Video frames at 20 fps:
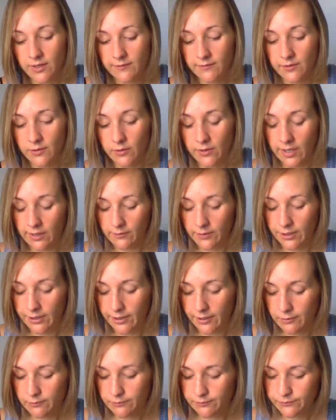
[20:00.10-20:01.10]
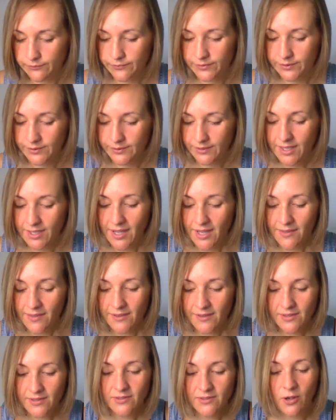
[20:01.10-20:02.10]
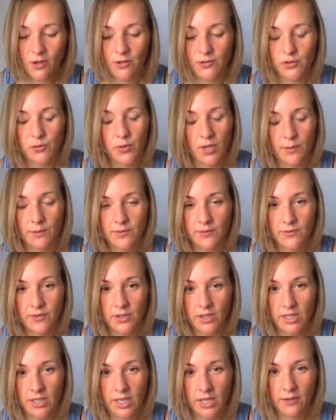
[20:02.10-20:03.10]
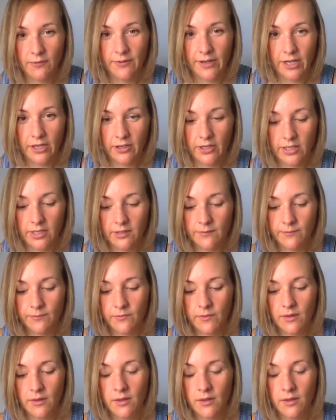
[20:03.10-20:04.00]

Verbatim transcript: I feel that right now. This is also when I was feeling like very